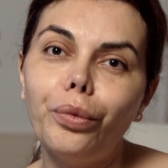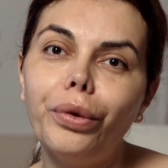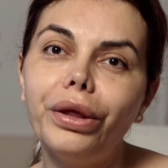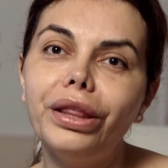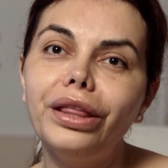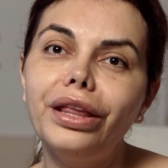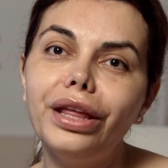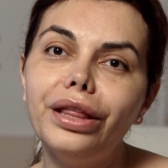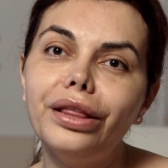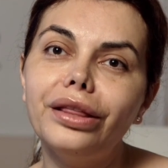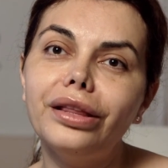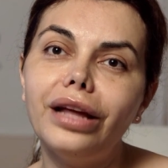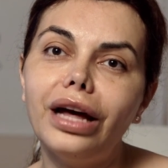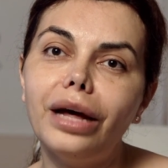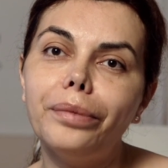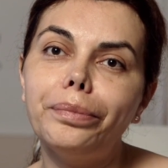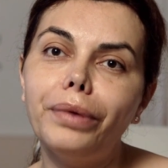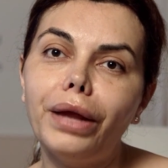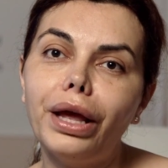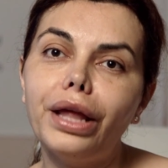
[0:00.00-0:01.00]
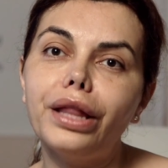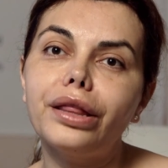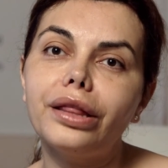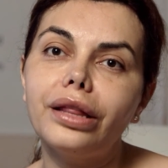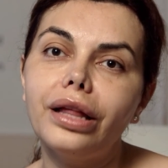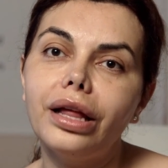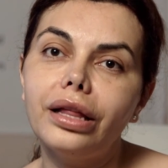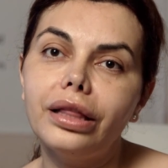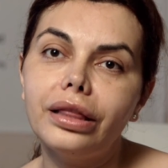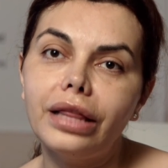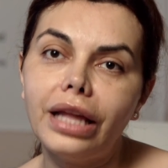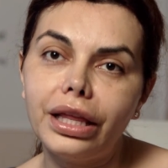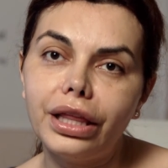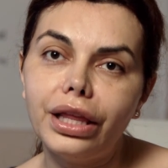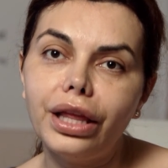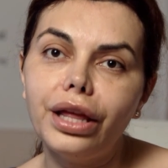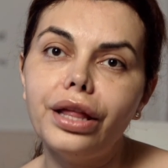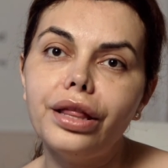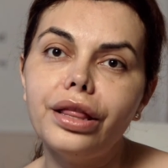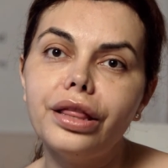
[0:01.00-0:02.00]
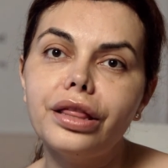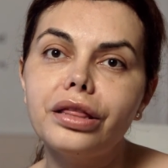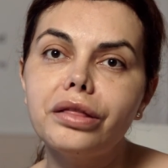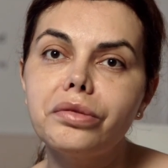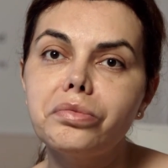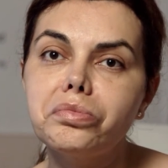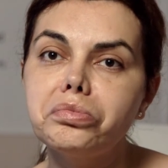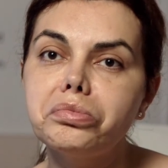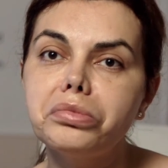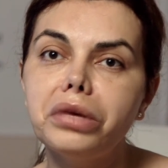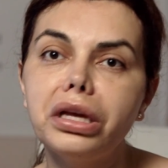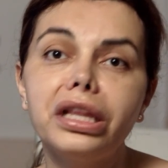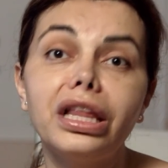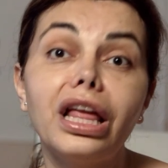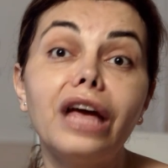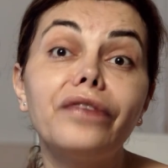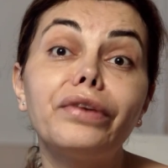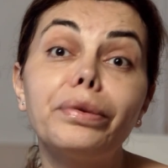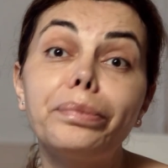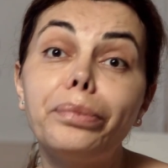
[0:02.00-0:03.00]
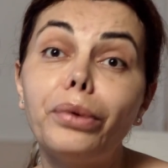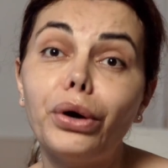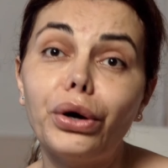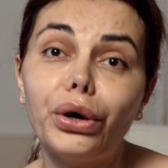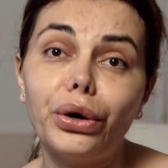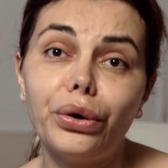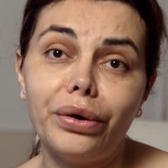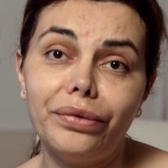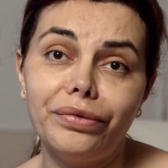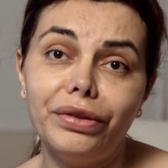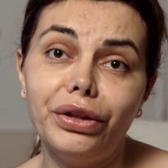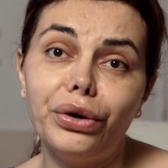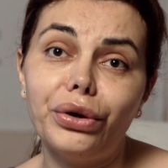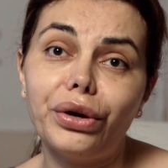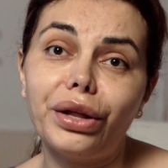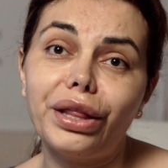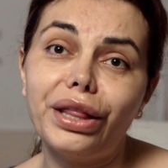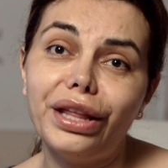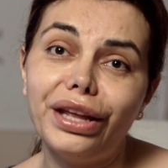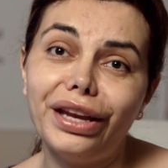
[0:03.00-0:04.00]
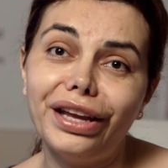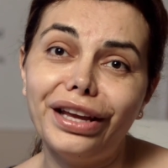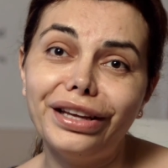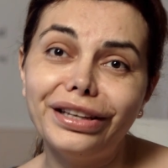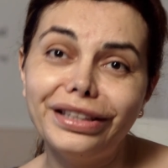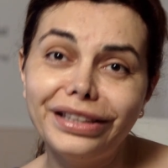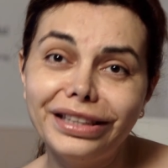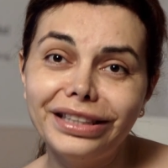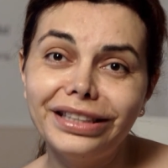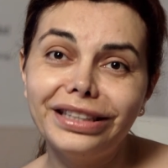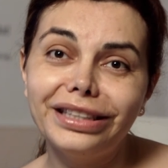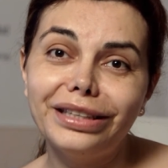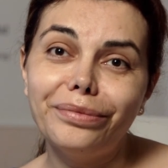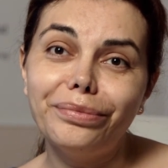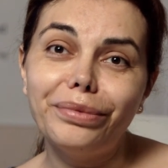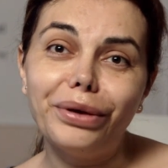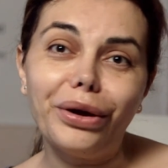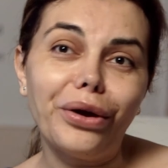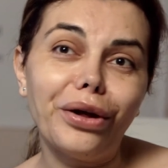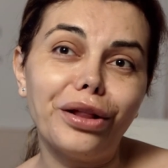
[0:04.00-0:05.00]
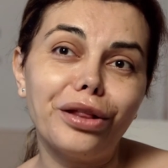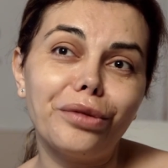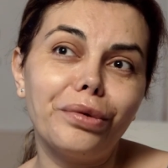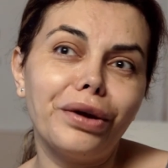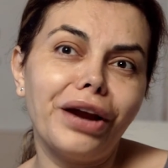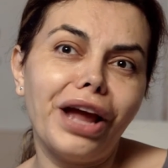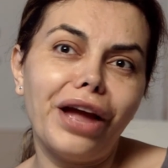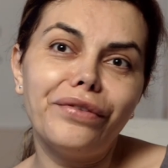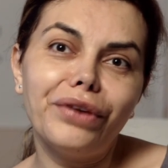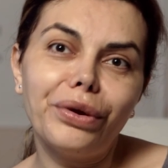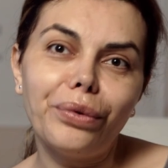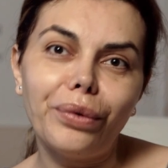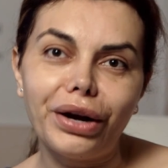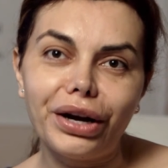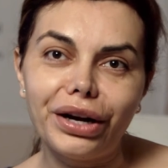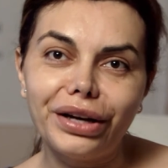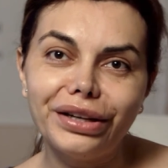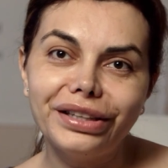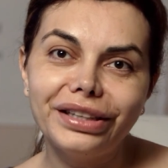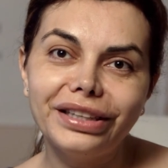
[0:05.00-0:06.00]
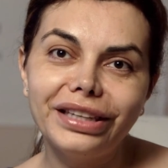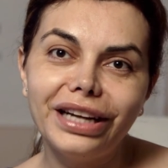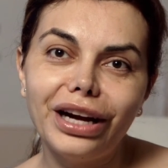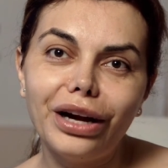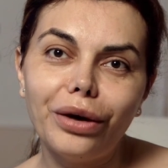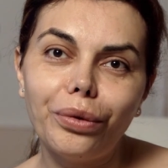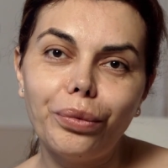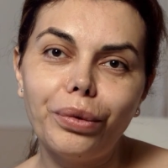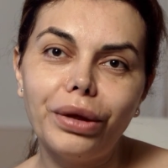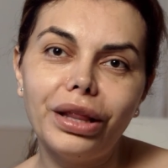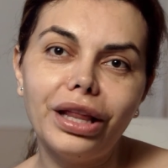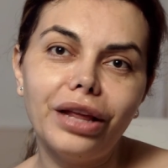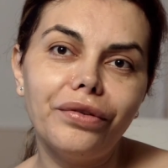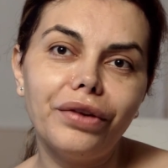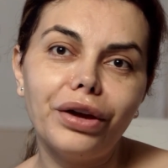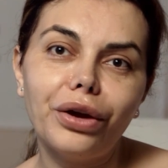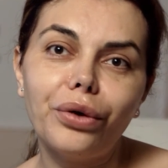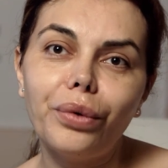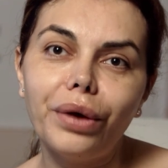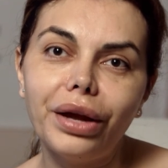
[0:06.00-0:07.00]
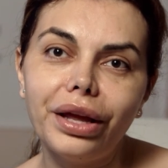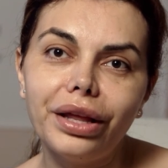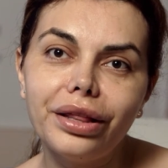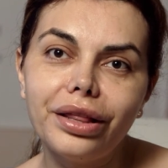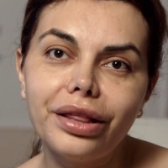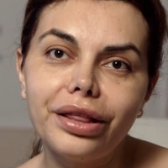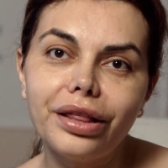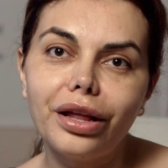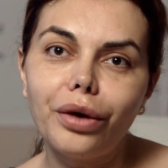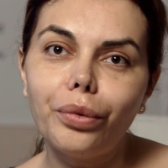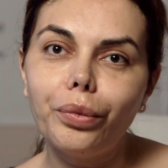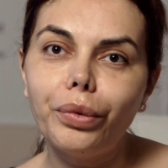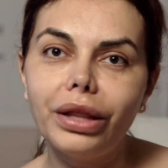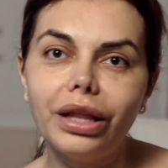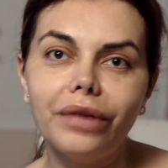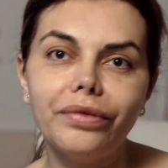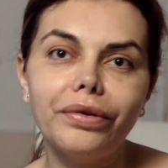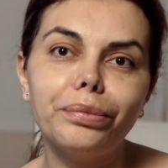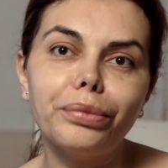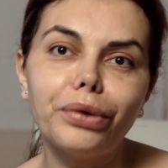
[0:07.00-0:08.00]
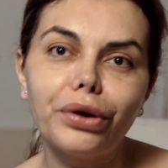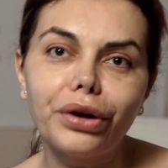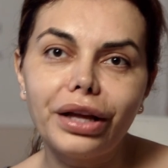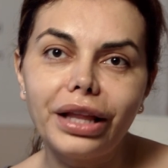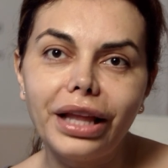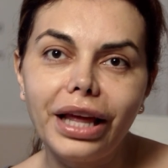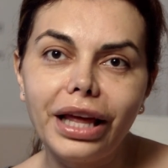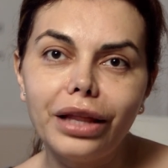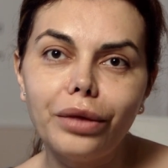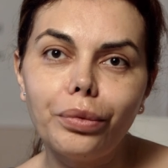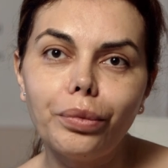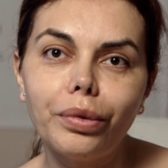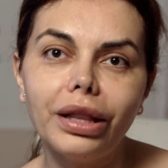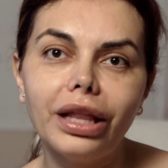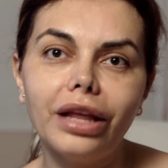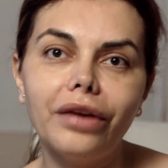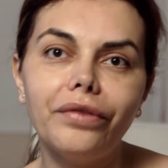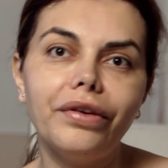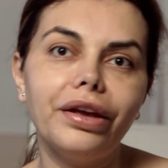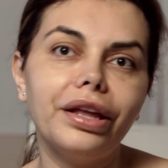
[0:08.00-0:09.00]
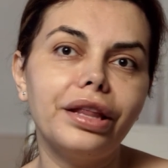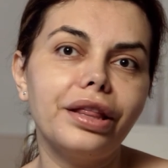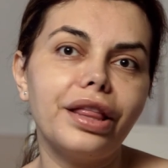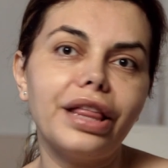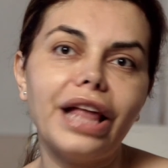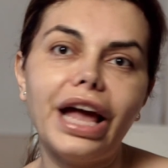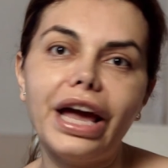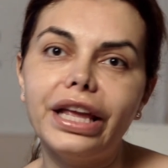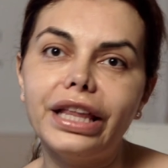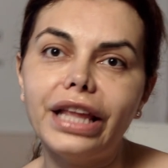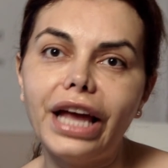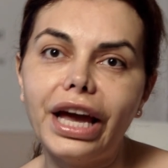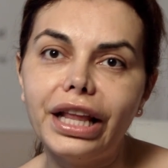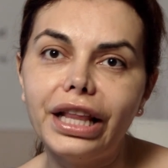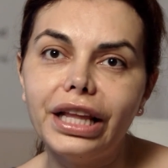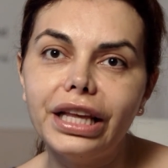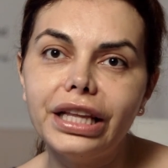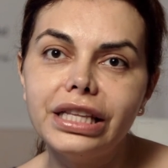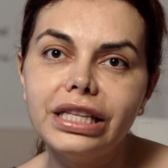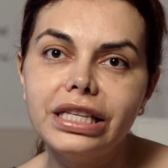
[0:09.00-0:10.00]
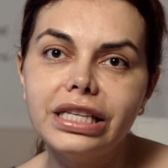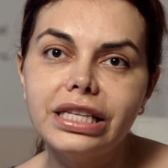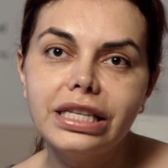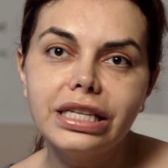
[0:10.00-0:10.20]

We need a place like this in every borough of New York City, because we're everywhere. We live in Queens, we live in Brooklyn, we live in Staten Island.